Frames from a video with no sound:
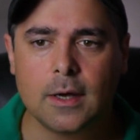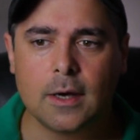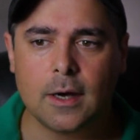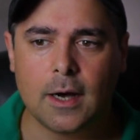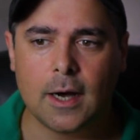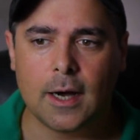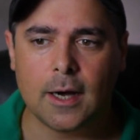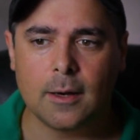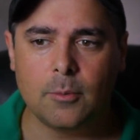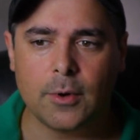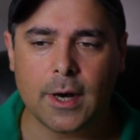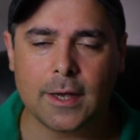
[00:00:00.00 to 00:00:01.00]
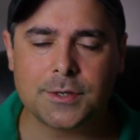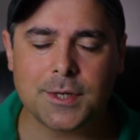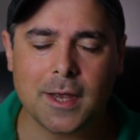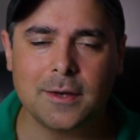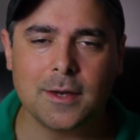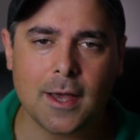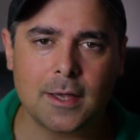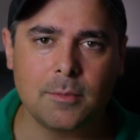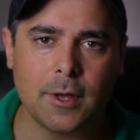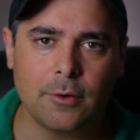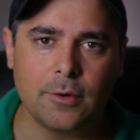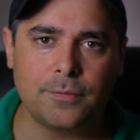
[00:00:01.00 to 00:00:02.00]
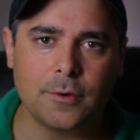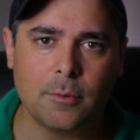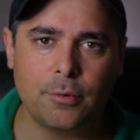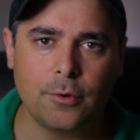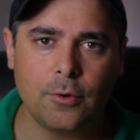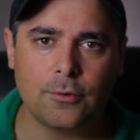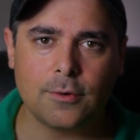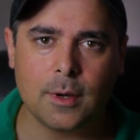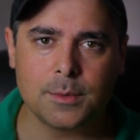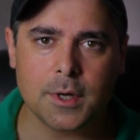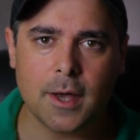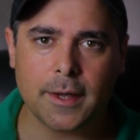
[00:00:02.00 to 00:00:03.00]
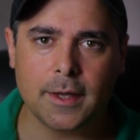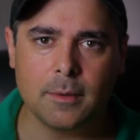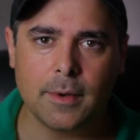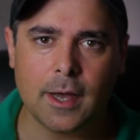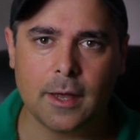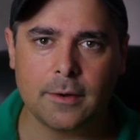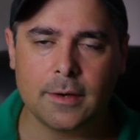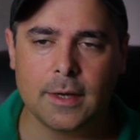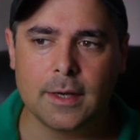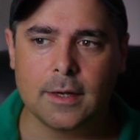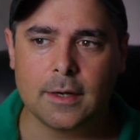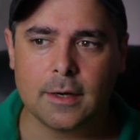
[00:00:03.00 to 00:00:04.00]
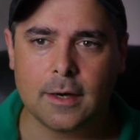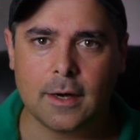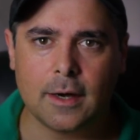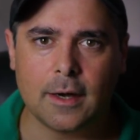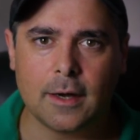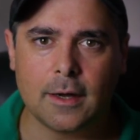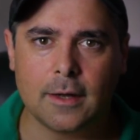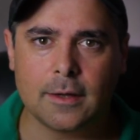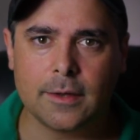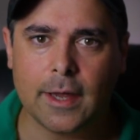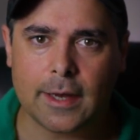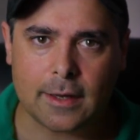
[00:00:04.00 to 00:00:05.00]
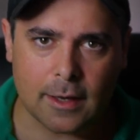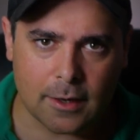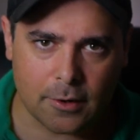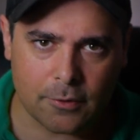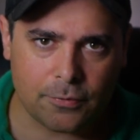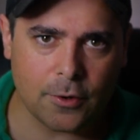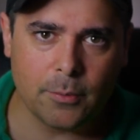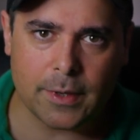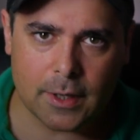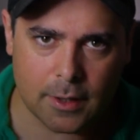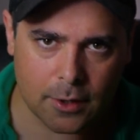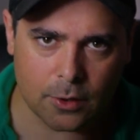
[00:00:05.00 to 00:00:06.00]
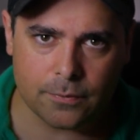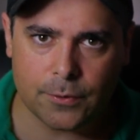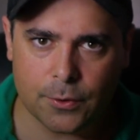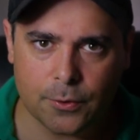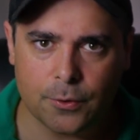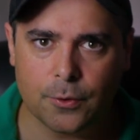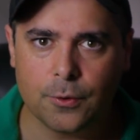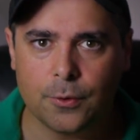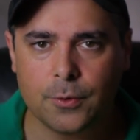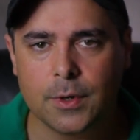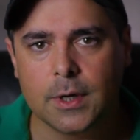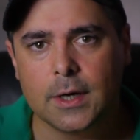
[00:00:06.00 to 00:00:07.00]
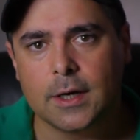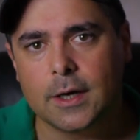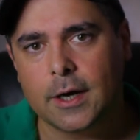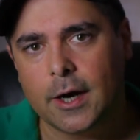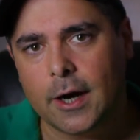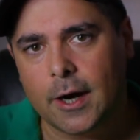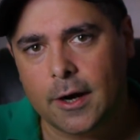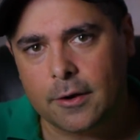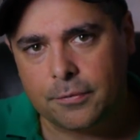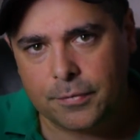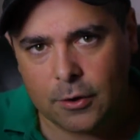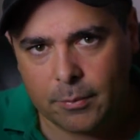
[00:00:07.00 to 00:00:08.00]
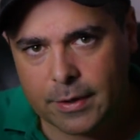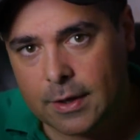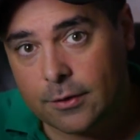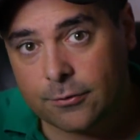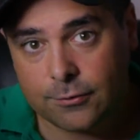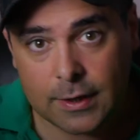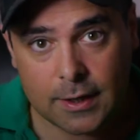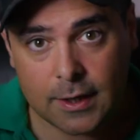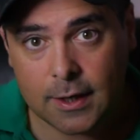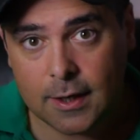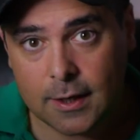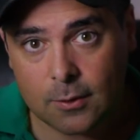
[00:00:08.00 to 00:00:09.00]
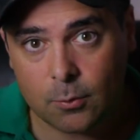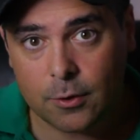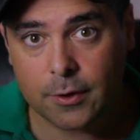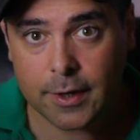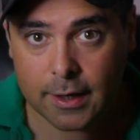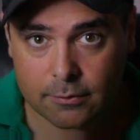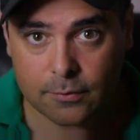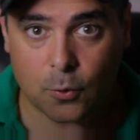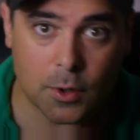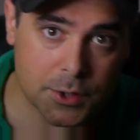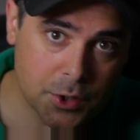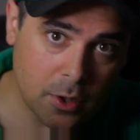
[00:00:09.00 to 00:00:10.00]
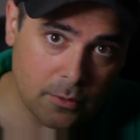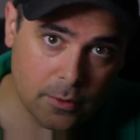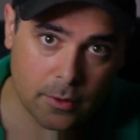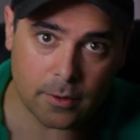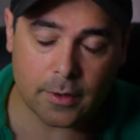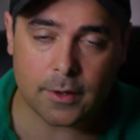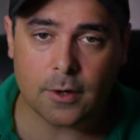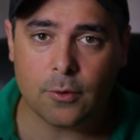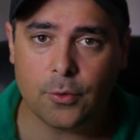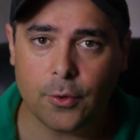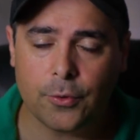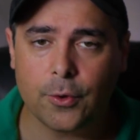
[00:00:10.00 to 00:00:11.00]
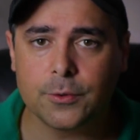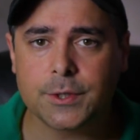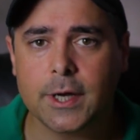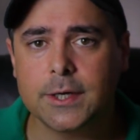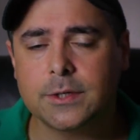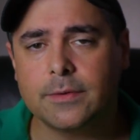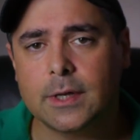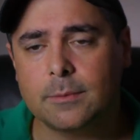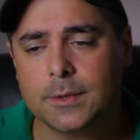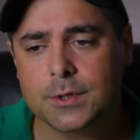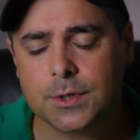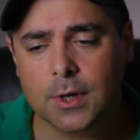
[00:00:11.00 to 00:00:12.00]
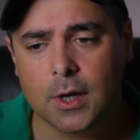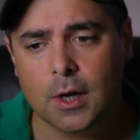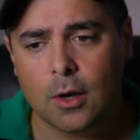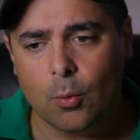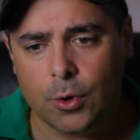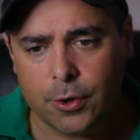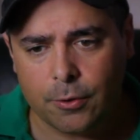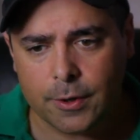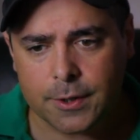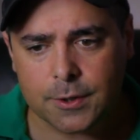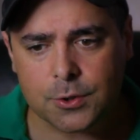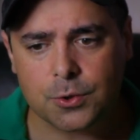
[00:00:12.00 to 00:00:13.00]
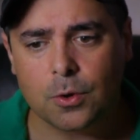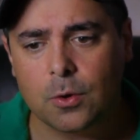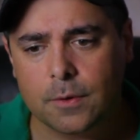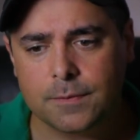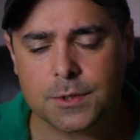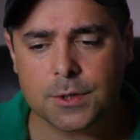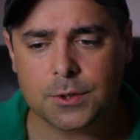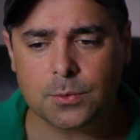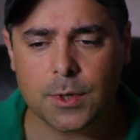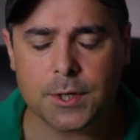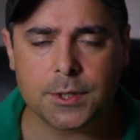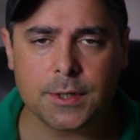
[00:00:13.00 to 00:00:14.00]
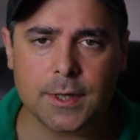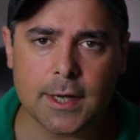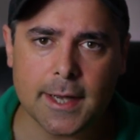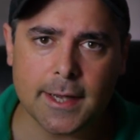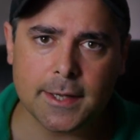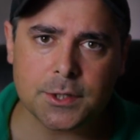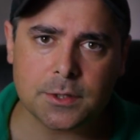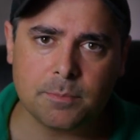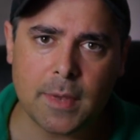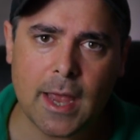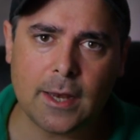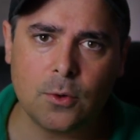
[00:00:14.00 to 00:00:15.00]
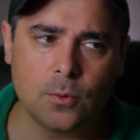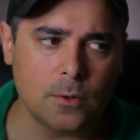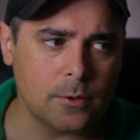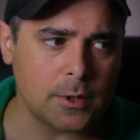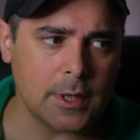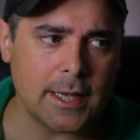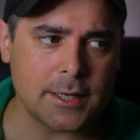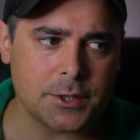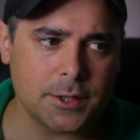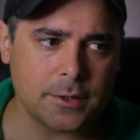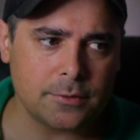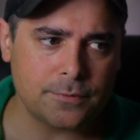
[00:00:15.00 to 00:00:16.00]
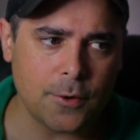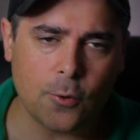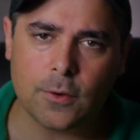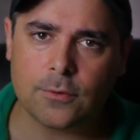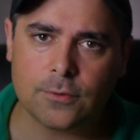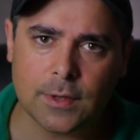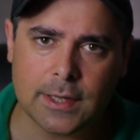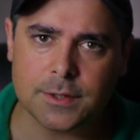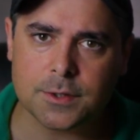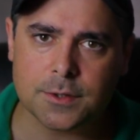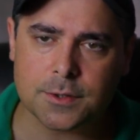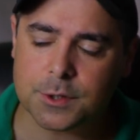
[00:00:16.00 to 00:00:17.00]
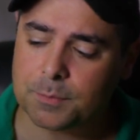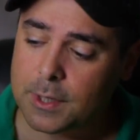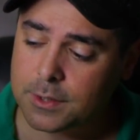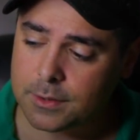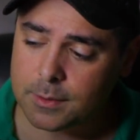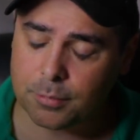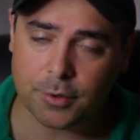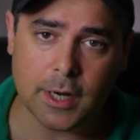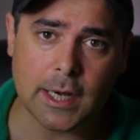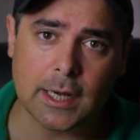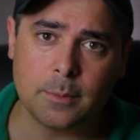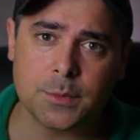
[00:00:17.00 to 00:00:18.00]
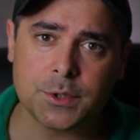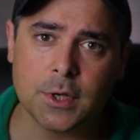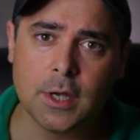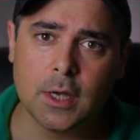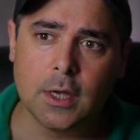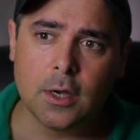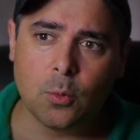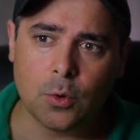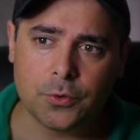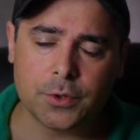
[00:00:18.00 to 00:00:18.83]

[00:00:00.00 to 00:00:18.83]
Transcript: Uh, when I say documentary film producer, I'm talking about uh, like in, filming an interview, uh, filming a scene where you're going to have a voiceover, you know, th- those kinds of elements. When you're in control of the situation, guys, manual classic focus lenses, especially primes, will